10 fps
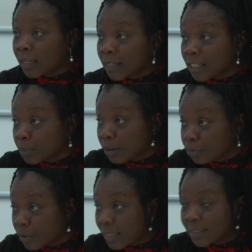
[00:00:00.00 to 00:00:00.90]

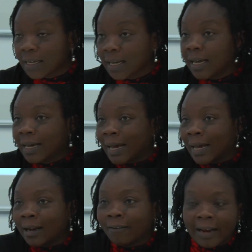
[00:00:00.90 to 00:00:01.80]
adjustment phase.
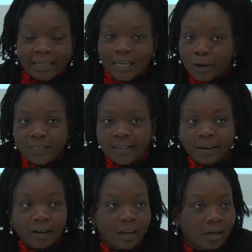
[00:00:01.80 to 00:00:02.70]
Ghana right now is in
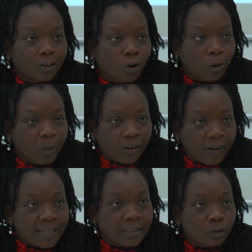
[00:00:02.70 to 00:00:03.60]
an economic
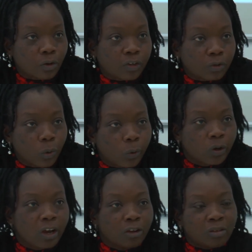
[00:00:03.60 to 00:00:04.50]
crisis of its
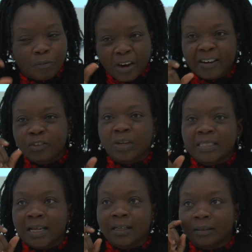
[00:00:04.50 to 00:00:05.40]
own. So I'm very
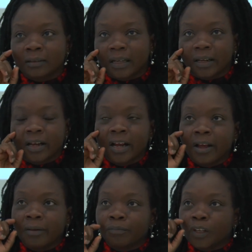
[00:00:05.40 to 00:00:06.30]
interested in
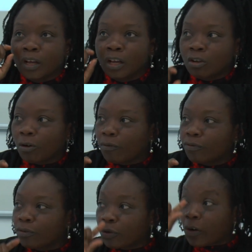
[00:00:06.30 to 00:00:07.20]
sort
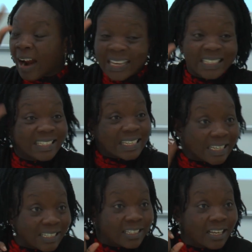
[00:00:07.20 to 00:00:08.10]
of
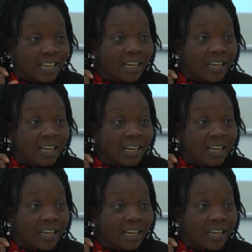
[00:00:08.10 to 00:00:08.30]
crises